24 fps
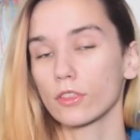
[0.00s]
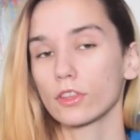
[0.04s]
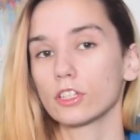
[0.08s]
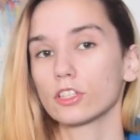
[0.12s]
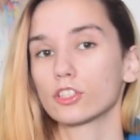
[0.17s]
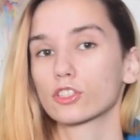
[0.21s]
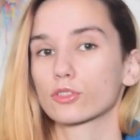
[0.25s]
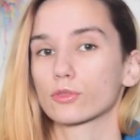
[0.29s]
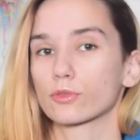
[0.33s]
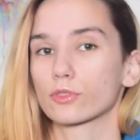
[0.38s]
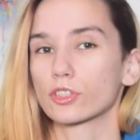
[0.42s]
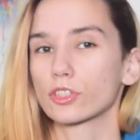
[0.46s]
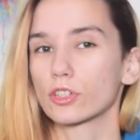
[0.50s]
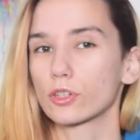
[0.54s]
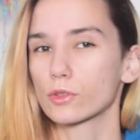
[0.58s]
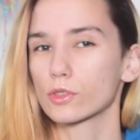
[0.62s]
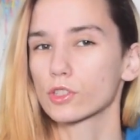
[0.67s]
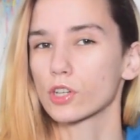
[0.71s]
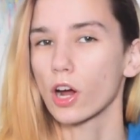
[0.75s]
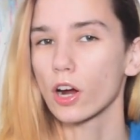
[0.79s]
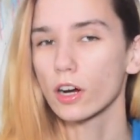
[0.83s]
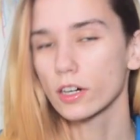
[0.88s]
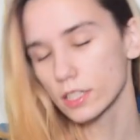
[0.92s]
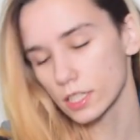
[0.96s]
the Trio
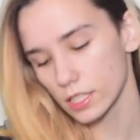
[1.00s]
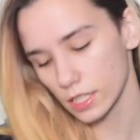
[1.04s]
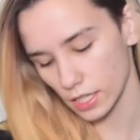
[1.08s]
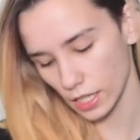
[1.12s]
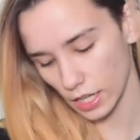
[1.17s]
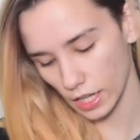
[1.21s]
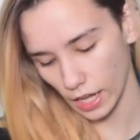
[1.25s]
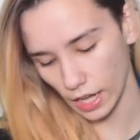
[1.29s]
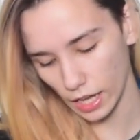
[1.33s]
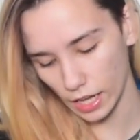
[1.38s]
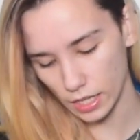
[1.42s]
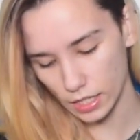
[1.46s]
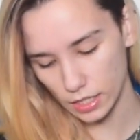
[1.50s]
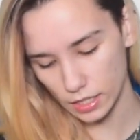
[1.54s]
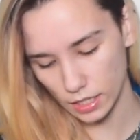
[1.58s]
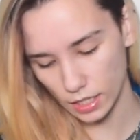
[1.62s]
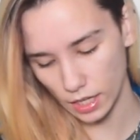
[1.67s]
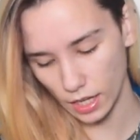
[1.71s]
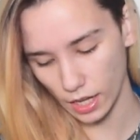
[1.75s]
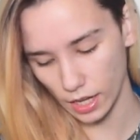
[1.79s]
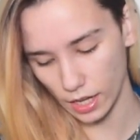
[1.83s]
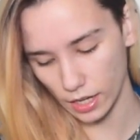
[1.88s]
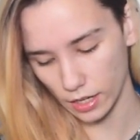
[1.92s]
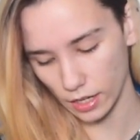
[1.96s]
Tartan Cake,
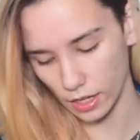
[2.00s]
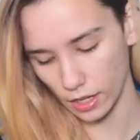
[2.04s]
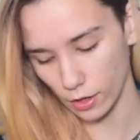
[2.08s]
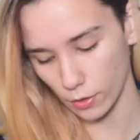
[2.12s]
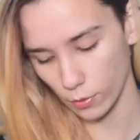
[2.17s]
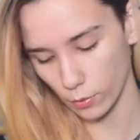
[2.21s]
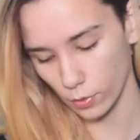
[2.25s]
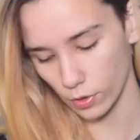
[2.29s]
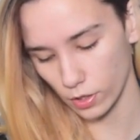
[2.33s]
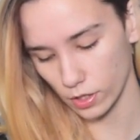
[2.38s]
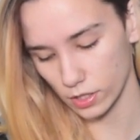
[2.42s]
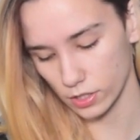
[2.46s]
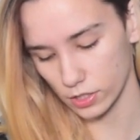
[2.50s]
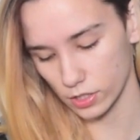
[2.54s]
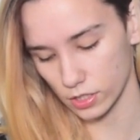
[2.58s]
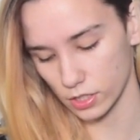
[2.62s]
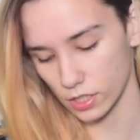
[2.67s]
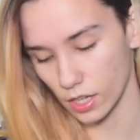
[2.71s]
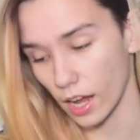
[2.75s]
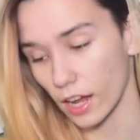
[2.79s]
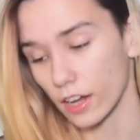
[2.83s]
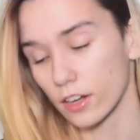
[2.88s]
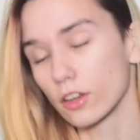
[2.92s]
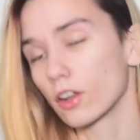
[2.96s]
and it was
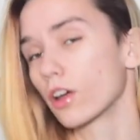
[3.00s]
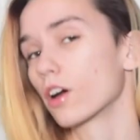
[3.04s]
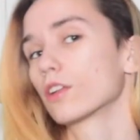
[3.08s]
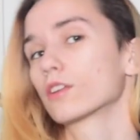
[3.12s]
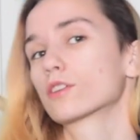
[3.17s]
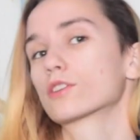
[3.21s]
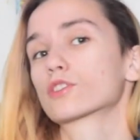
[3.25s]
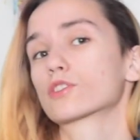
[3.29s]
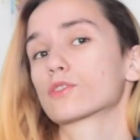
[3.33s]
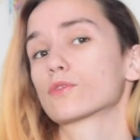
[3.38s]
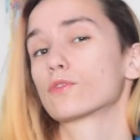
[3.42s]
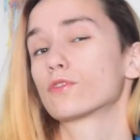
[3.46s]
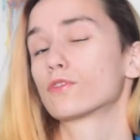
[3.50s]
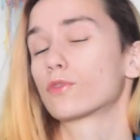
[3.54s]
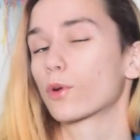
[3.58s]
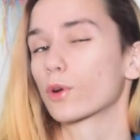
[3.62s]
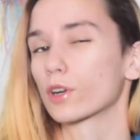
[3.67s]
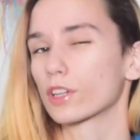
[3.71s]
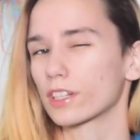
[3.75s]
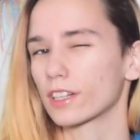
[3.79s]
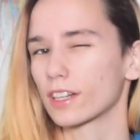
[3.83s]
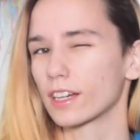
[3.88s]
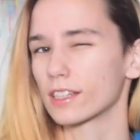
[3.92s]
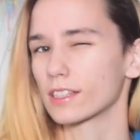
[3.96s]

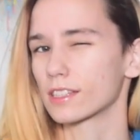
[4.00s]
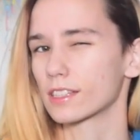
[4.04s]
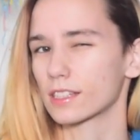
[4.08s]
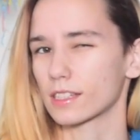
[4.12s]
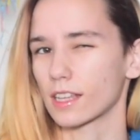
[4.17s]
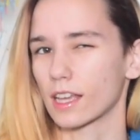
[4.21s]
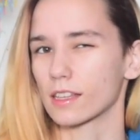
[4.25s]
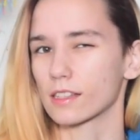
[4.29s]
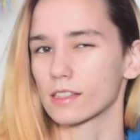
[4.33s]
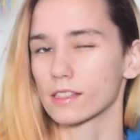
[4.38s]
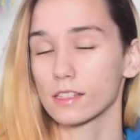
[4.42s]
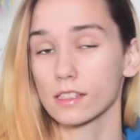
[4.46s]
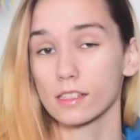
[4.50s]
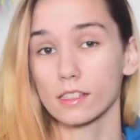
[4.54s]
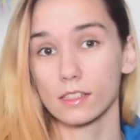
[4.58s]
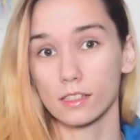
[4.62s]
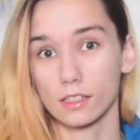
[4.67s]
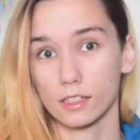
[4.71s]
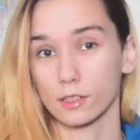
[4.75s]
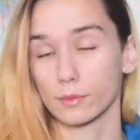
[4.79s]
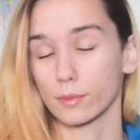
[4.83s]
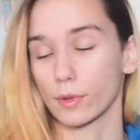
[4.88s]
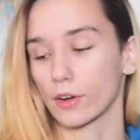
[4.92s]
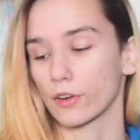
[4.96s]
$9.49
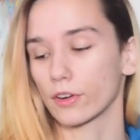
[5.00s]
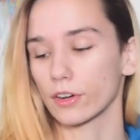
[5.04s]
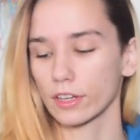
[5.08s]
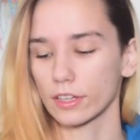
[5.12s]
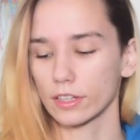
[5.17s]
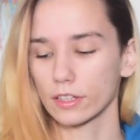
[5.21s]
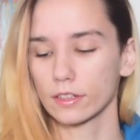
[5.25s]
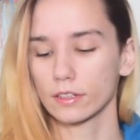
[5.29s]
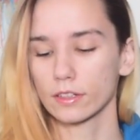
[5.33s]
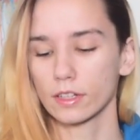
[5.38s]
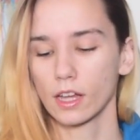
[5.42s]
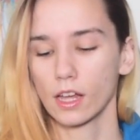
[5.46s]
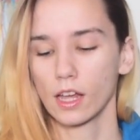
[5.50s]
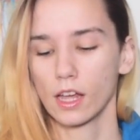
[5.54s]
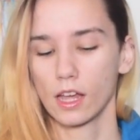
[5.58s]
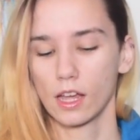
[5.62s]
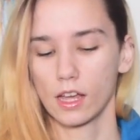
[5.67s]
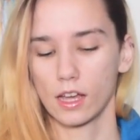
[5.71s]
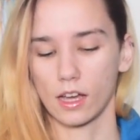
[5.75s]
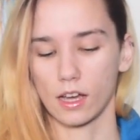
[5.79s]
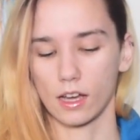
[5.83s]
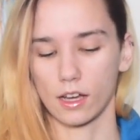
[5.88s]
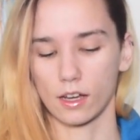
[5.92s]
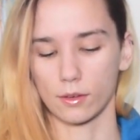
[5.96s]
in American.
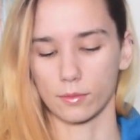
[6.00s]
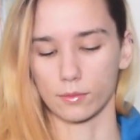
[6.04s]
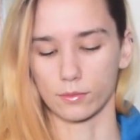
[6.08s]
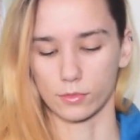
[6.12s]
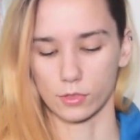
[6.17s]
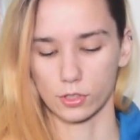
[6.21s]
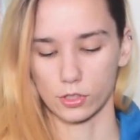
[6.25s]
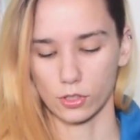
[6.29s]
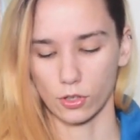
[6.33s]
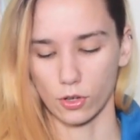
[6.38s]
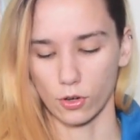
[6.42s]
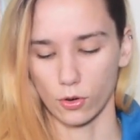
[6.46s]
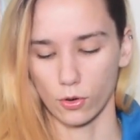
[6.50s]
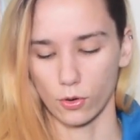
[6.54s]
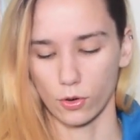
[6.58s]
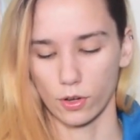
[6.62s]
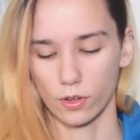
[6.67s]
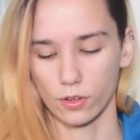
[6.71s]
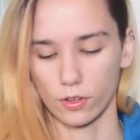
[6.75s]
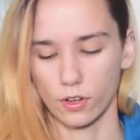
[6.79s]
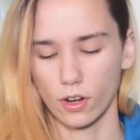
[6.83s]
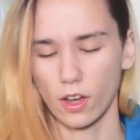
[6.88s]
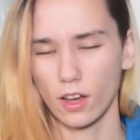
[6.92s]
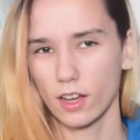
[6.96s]

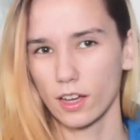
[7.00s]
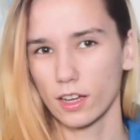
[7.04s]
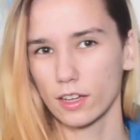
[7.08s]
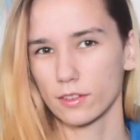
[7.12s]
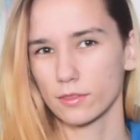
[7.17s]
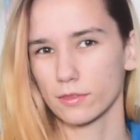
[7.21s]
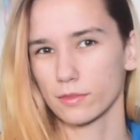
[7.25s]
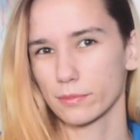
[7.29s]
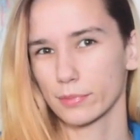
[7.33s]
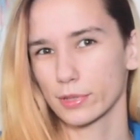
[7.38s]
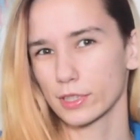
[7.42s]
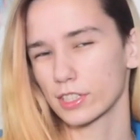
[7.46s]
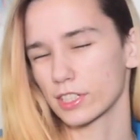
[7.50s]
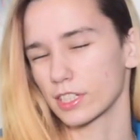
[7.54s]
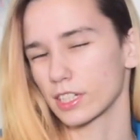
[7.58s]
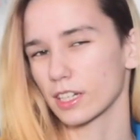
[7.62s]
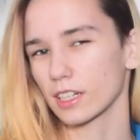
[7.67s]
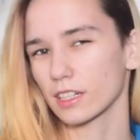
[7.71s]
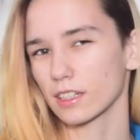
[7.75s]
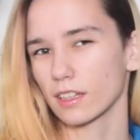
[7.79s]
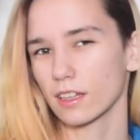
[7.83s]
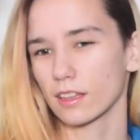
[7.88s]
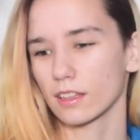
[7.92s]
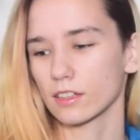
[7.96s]
So not
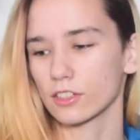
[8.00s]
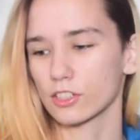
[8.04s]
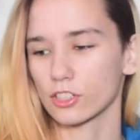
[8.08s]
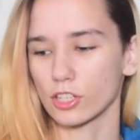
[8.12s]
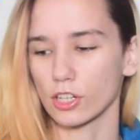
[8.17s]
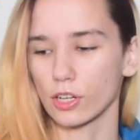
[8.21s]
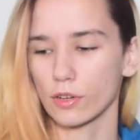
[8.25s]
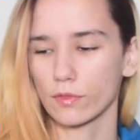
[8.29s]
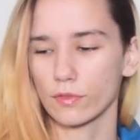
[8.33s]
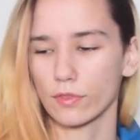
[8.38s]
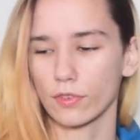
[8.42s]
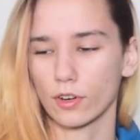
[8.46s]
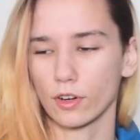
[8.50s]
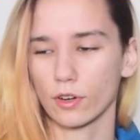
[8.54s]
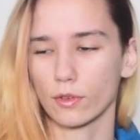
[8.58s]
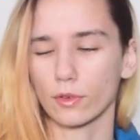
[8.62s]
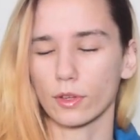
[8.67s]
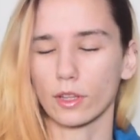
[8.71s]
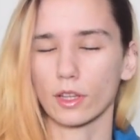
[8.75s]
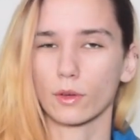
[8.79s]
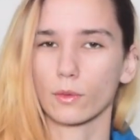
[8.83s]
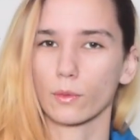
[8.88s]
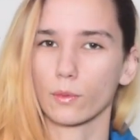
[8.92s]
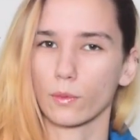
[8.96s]
particularly cheap for
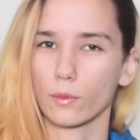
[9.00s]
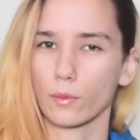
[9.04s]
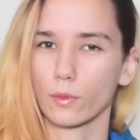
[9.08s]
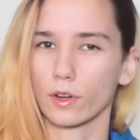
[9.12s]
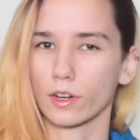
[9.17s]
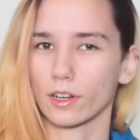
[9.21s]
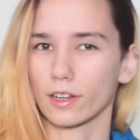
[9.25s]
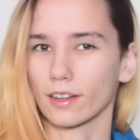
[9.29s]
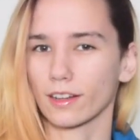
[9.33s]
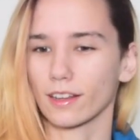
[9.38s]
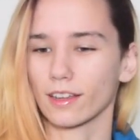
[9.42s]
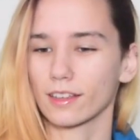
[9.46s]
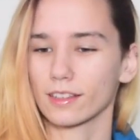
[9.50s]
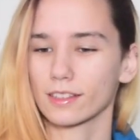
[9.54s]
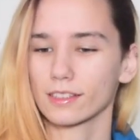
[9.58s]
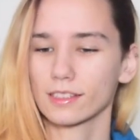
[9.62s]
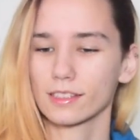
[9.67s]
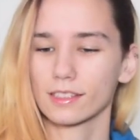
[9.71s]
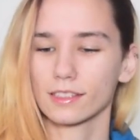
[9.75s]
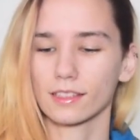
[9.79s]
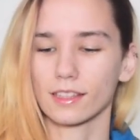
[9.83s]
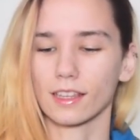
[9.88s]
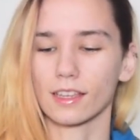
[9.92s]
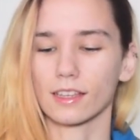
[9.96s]
really what it
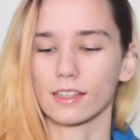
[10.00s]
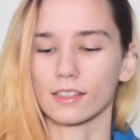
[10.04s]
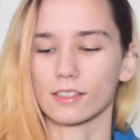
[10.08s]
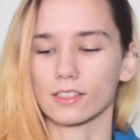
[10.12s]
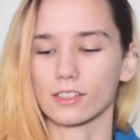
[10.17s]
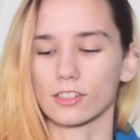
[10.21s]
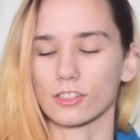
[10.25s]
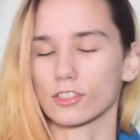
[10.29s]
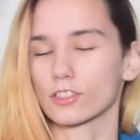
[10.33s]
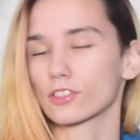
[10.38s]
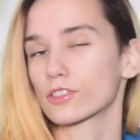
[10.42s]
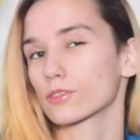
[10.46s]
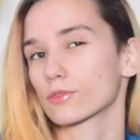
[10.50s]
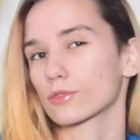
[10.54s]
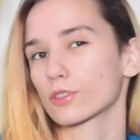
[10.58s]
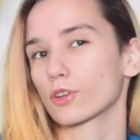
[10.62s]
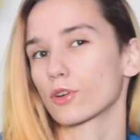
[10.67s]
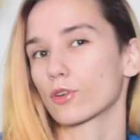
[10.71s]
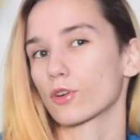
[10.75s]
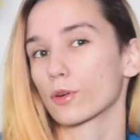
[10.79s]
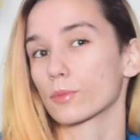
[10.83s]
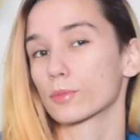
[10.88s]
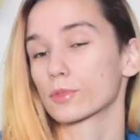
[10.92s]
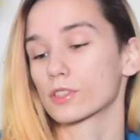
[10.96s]
is. Like, it's just 3
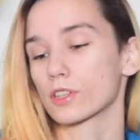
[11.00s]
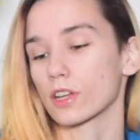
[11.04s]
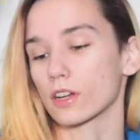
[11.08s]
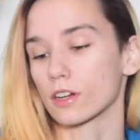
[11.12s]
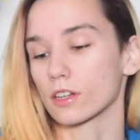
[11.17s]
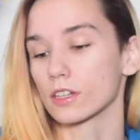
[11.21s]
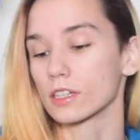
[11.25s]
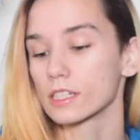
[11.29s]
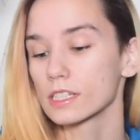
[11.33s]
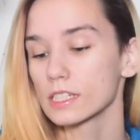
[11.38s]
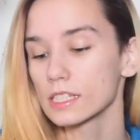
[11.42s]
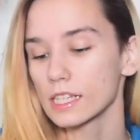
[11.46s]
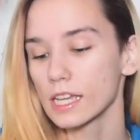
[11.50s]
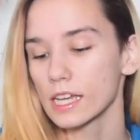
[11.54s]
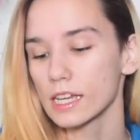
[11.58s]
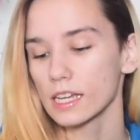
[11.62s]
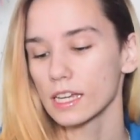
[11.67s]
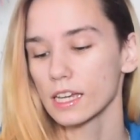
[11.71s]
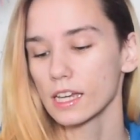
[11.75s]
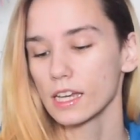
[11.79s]
orbs stuck on a stick.